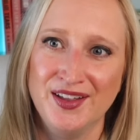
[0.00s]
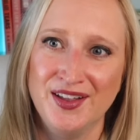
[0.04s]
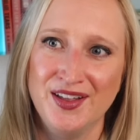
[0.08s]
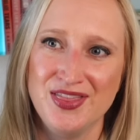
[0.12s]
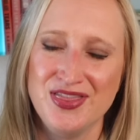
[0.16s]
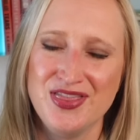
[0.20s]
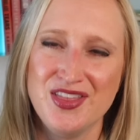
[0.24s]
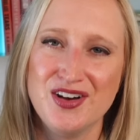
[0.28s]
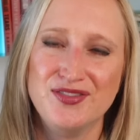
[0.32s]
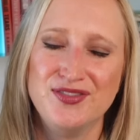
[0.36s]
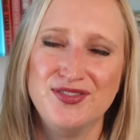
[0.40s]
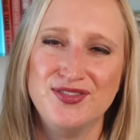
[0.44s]

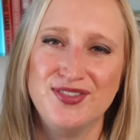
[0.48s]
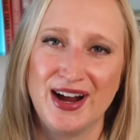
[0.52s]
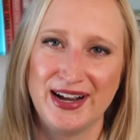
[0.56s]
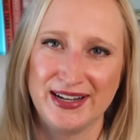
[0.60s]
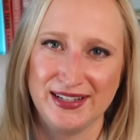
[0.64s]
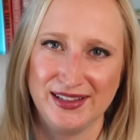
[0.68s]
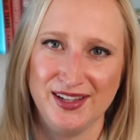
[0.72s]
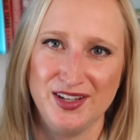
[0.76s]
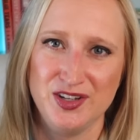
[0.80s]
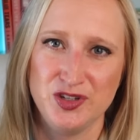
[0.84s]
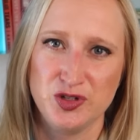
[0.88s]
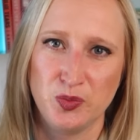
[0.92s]
the
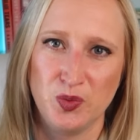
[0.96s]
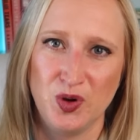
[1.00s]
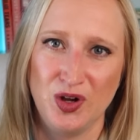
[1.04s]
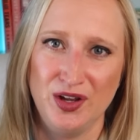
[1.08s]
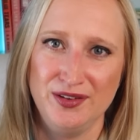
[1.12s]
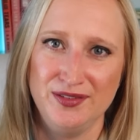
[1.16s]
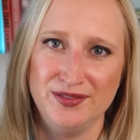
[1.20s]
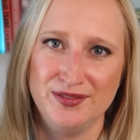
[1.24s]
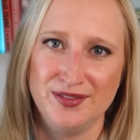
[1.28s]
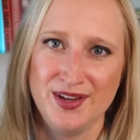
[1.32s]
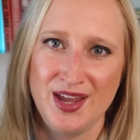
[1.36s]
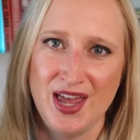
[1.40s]
violent
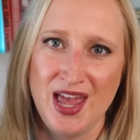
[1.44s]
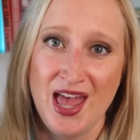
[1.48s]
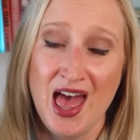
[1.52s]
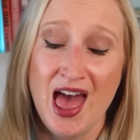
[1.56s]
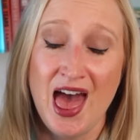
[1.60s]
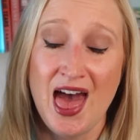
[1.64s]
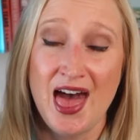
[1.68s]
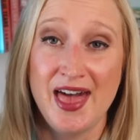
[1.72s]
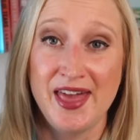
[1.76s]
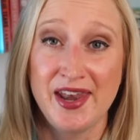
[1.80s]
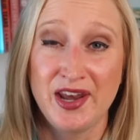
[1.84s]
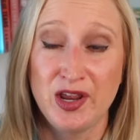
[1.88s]
one.
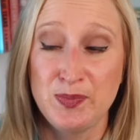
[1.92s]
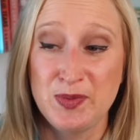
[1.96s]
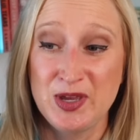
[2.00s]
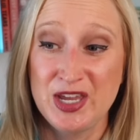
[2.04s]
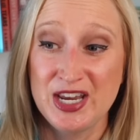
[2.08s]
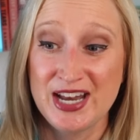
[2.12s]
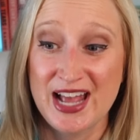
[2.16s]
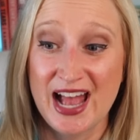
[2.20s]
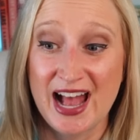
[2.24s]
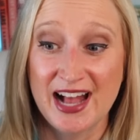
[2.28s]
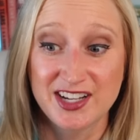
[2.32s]
And I mean,